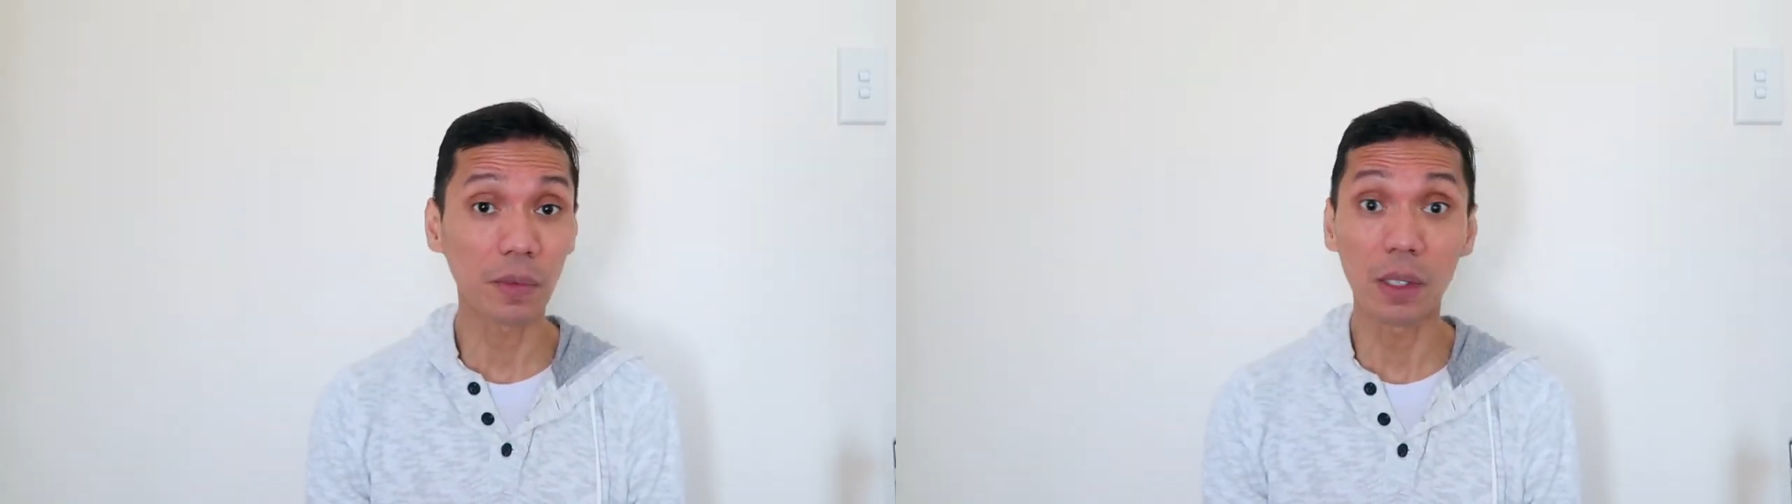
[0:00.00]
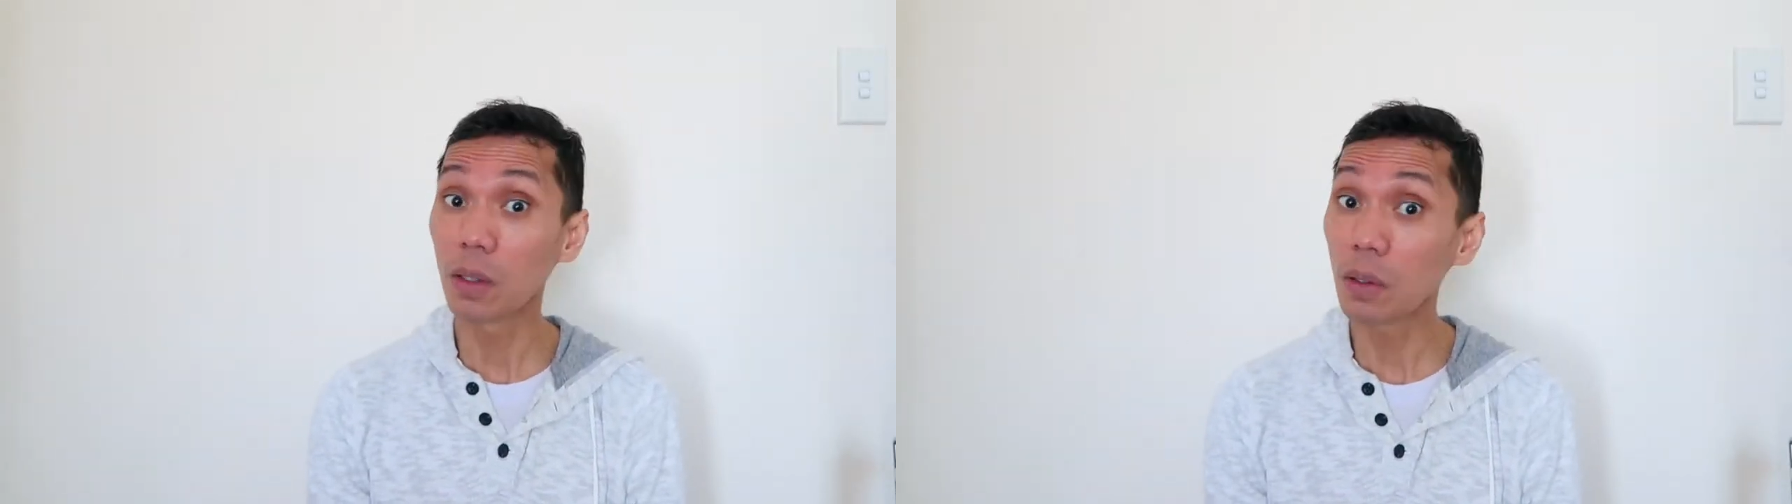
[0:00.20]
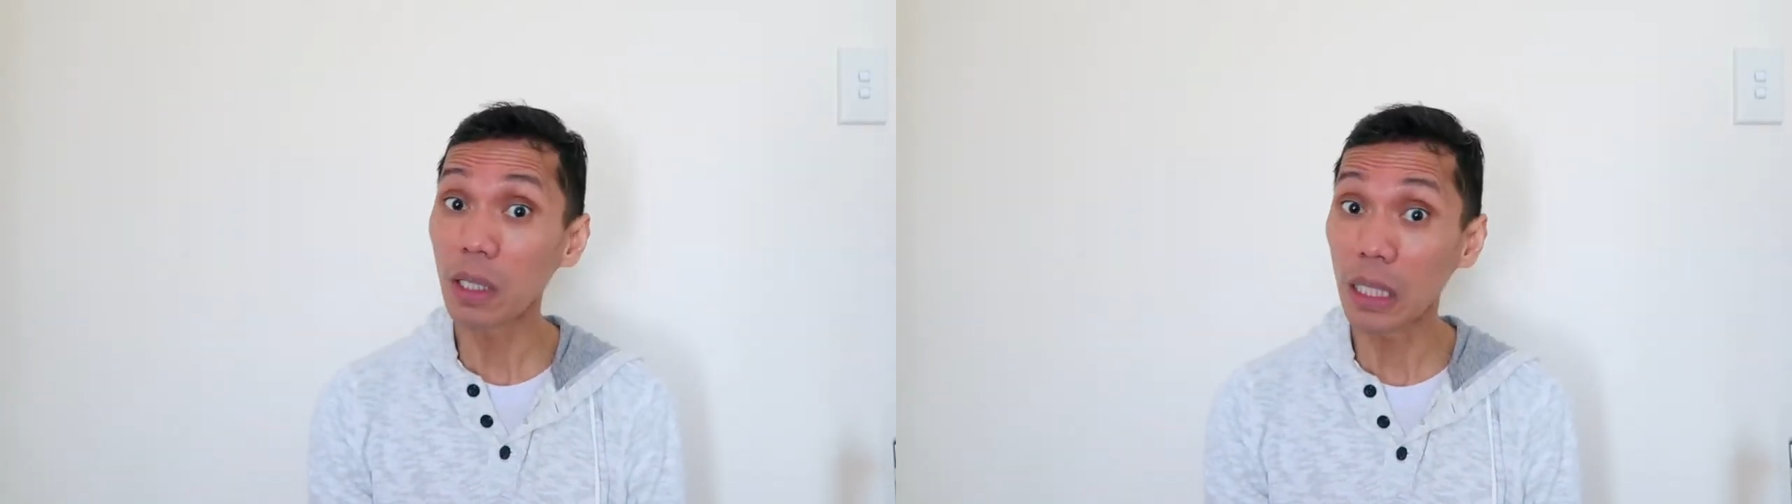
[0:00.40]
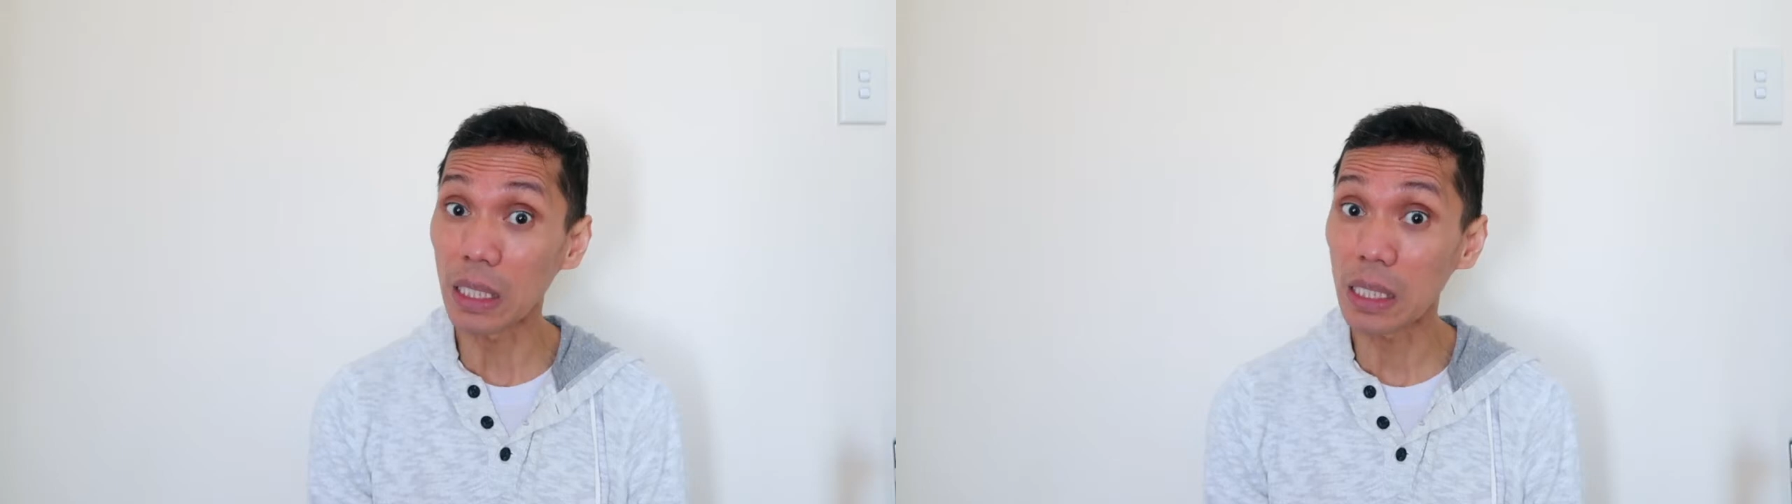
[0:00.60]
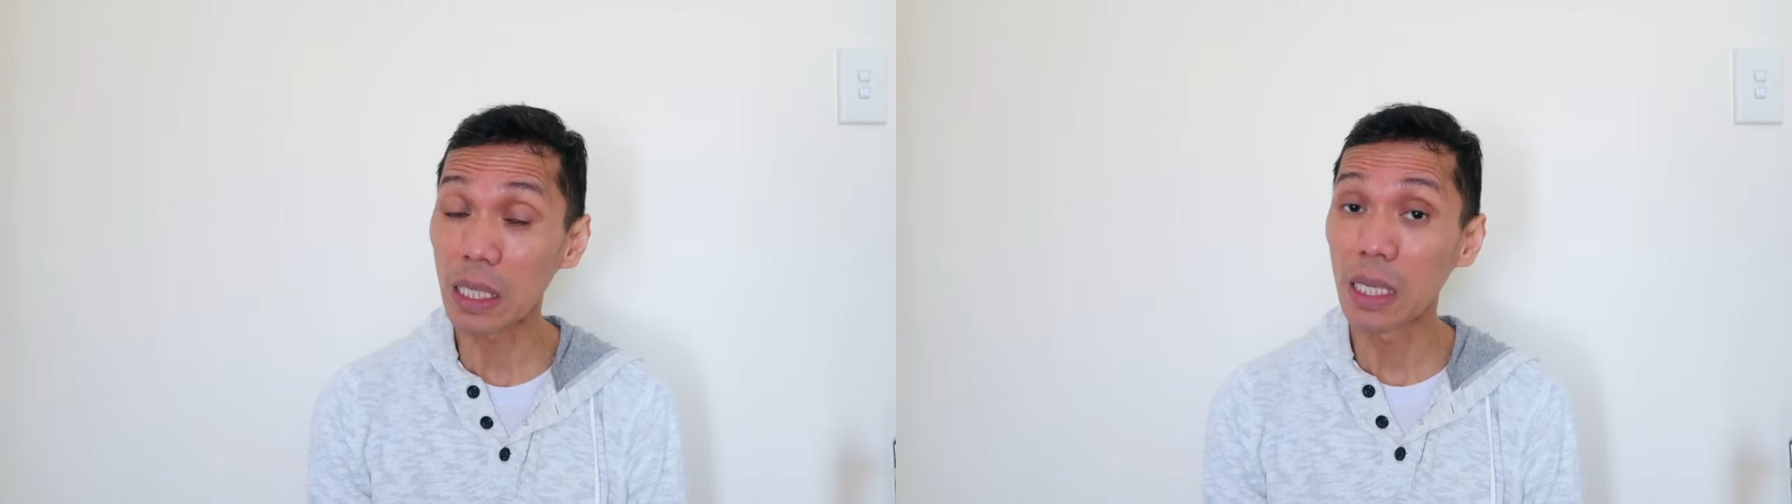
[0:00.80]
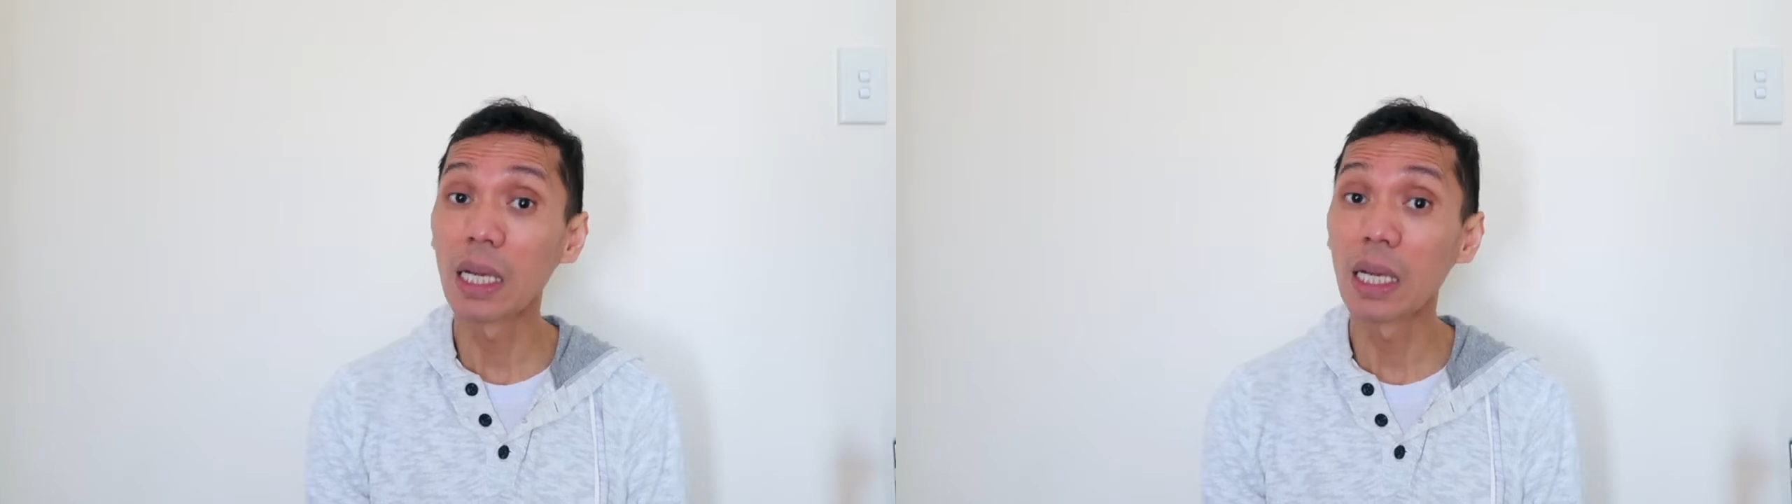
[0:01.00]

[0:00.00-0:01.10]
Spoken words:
no worries.